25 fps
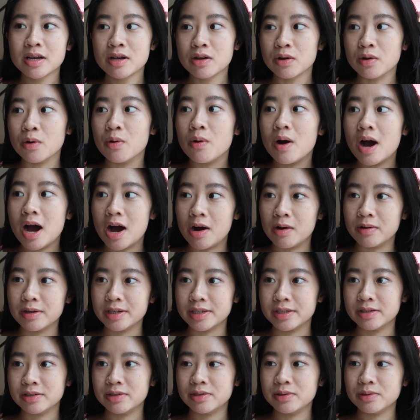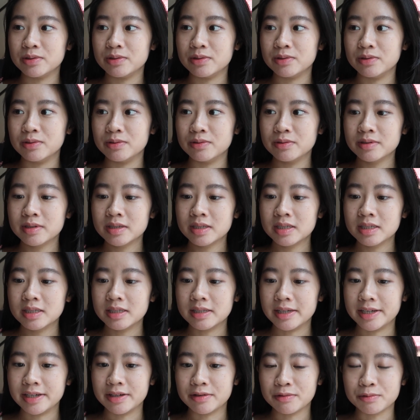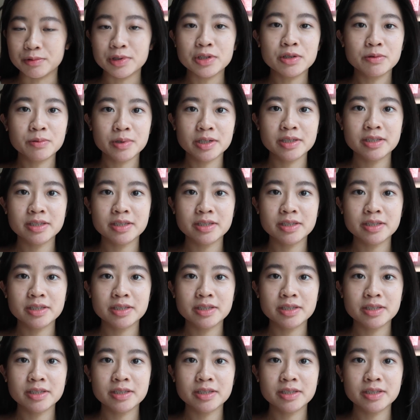go out into like real